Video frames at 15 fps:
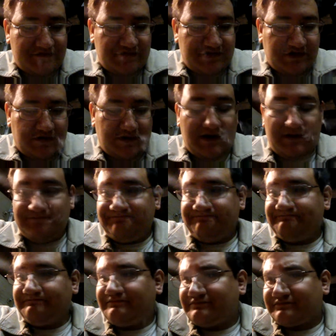So
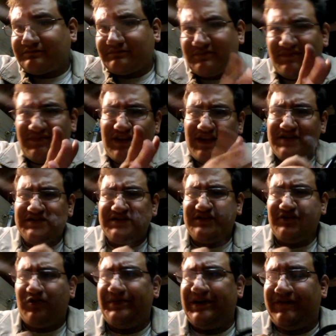this is a
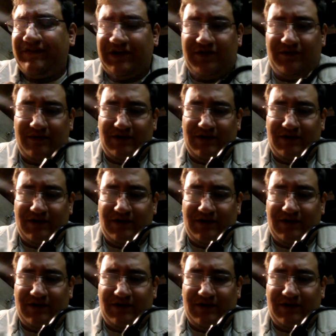little bit of an